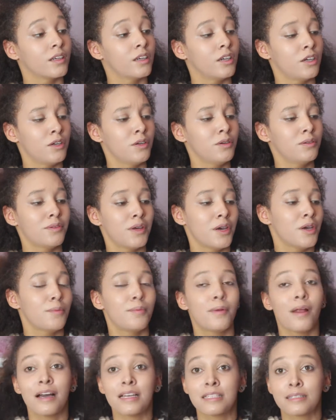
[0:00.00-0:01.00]
Who who
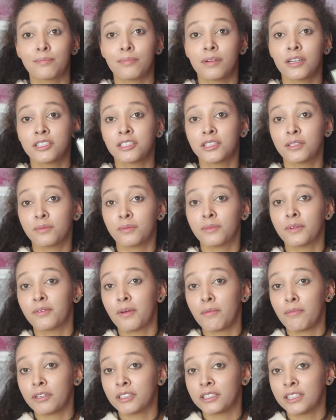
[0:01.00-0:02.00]
applies blusher with
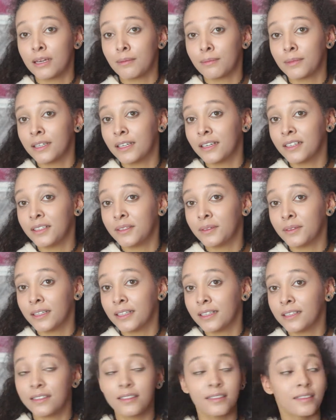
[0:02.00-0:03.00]
a brush that big
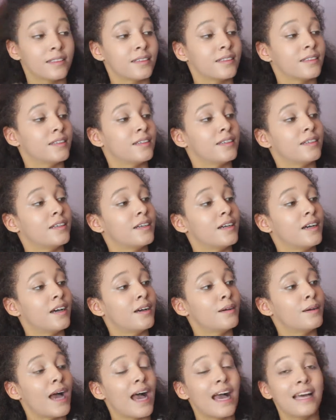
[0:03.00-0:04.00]
anyway?
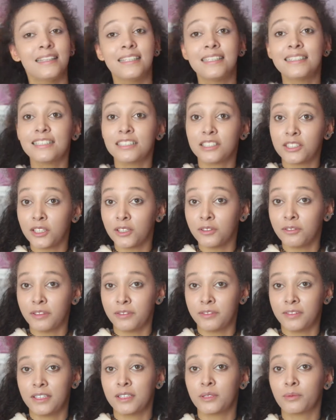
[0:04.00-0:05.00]
And this is two pounds
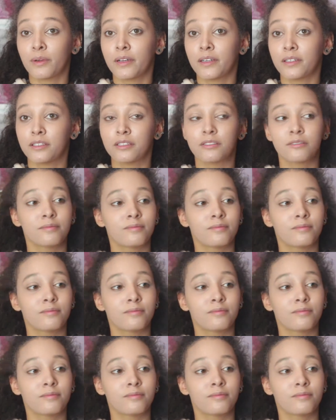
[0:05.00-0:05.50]
fifty as well.